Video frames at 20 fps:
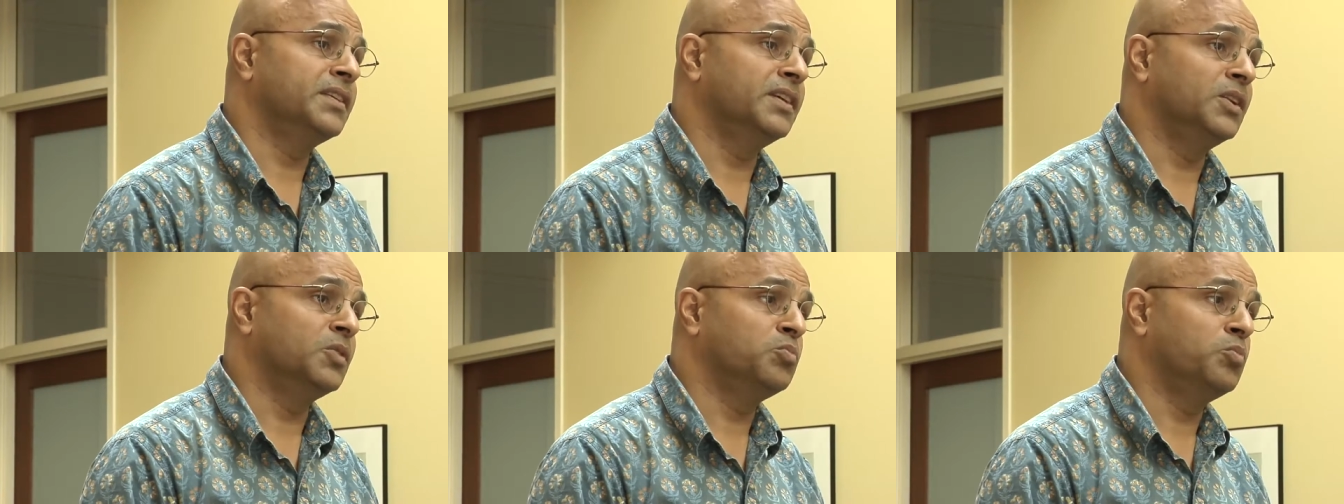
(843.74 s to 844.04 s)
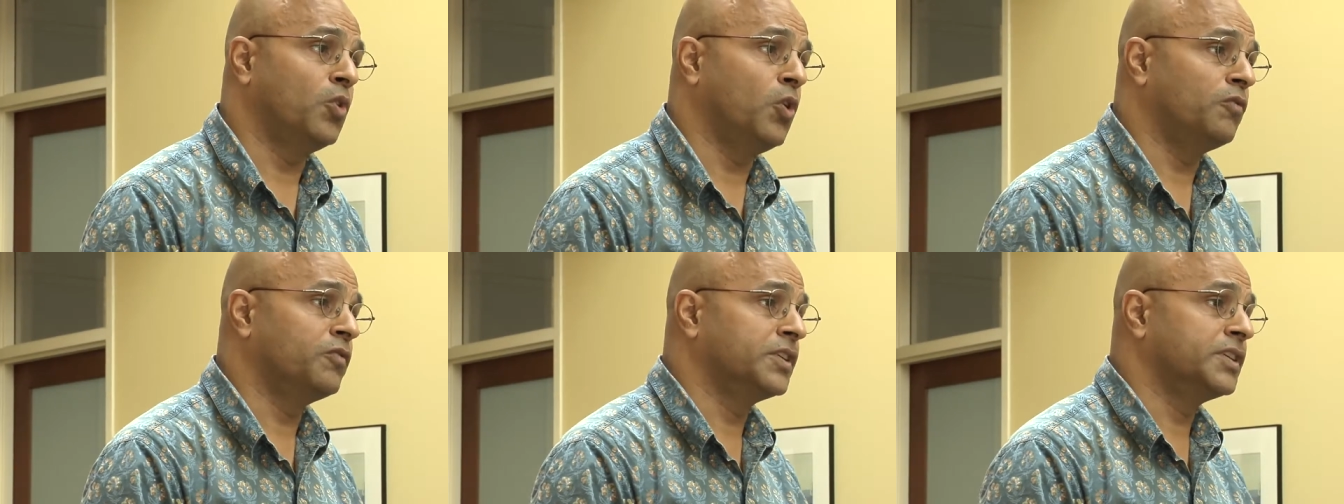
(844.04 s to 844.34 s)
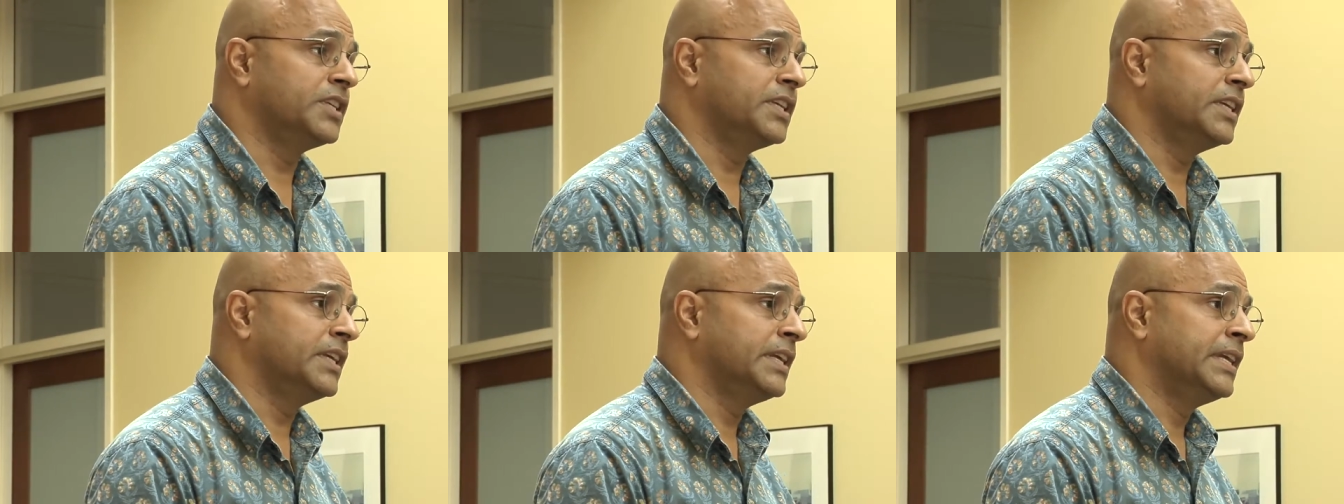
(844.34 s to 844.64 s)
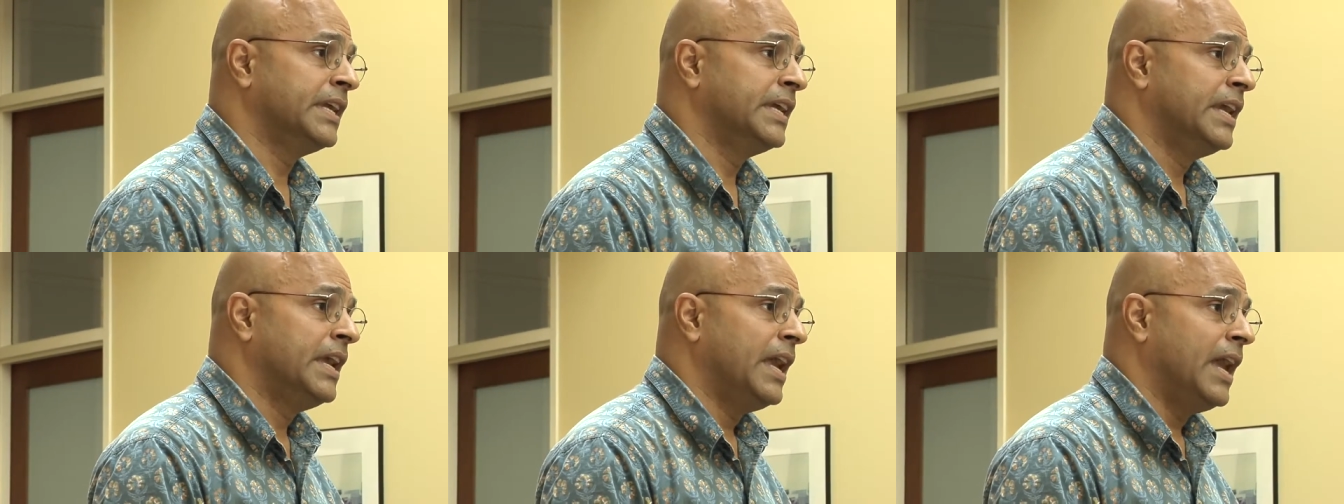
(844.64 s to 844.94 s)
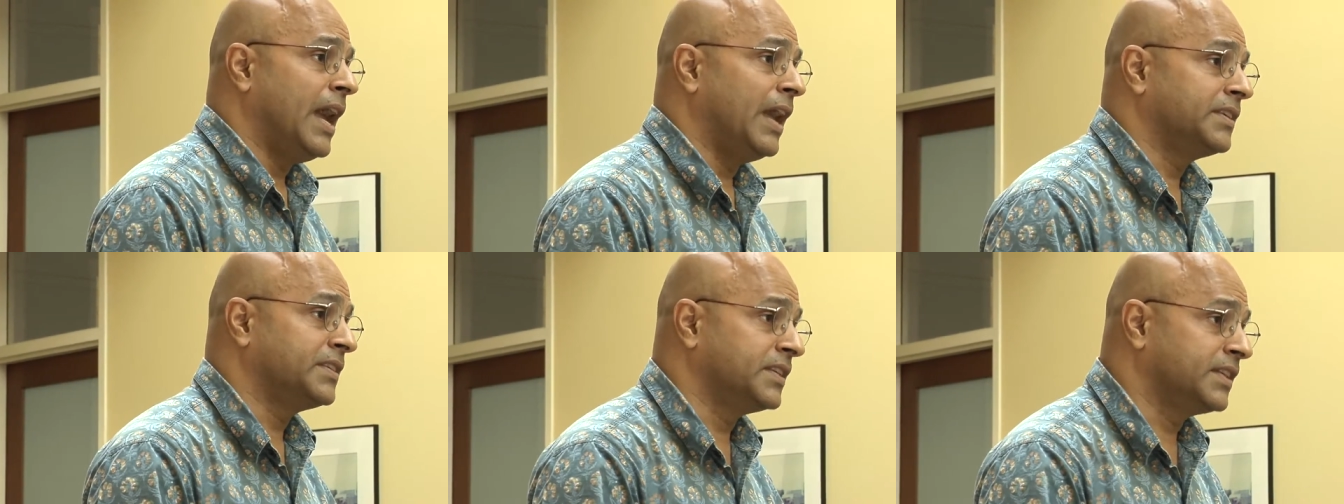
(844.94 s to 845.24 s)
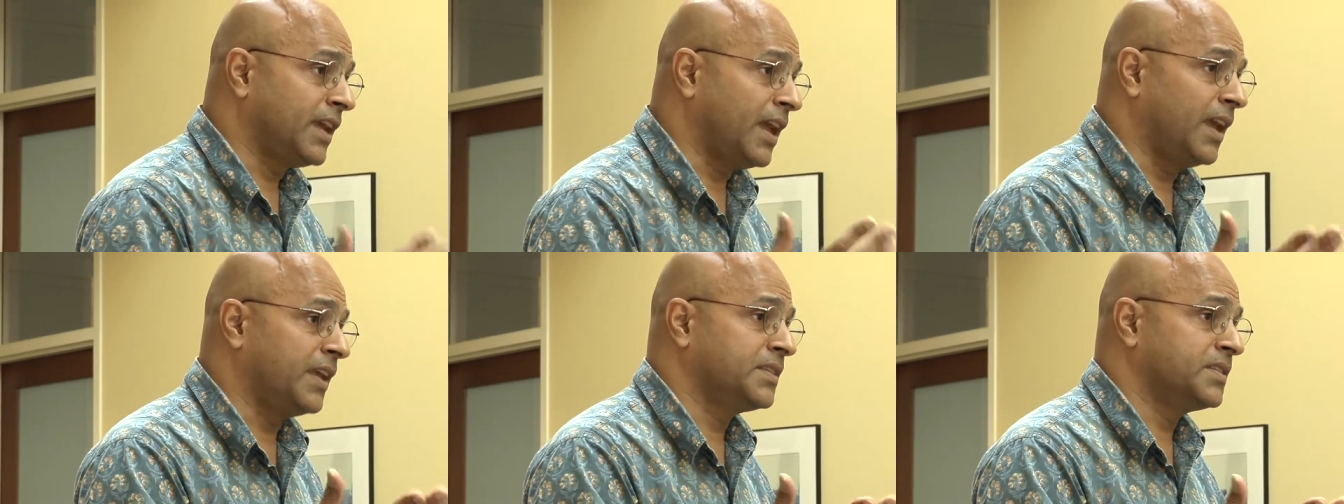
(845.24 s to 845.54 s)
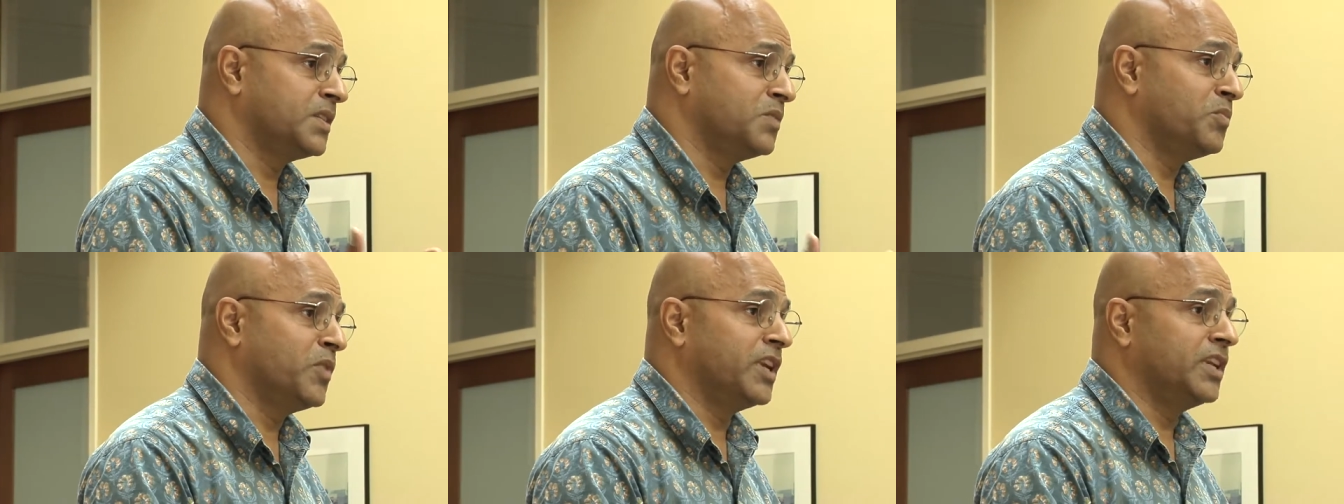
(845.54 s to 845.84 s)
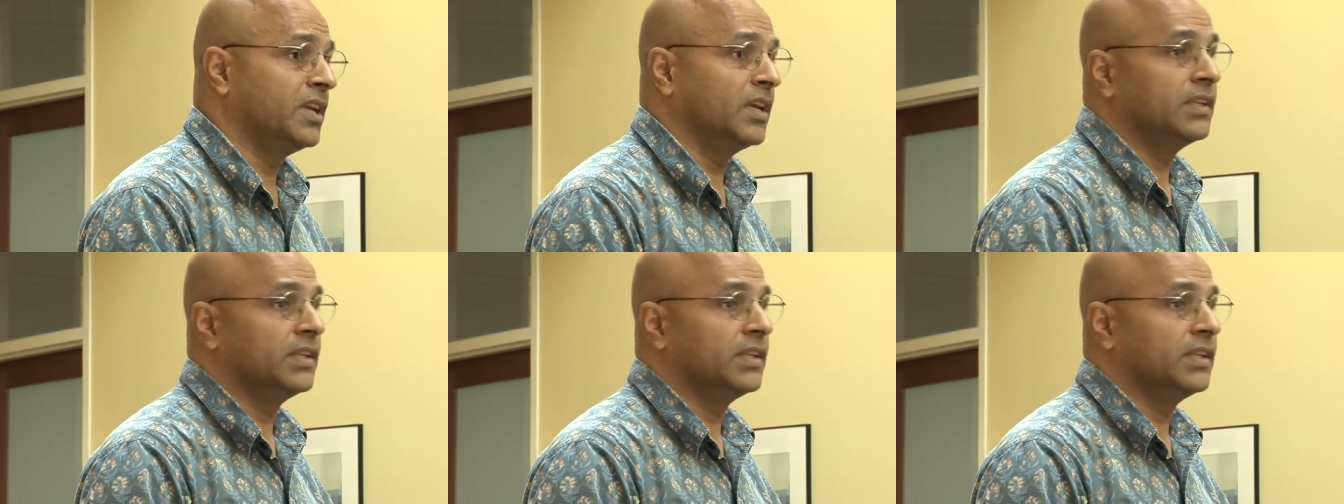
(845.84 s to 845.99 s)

in poverty as it has in many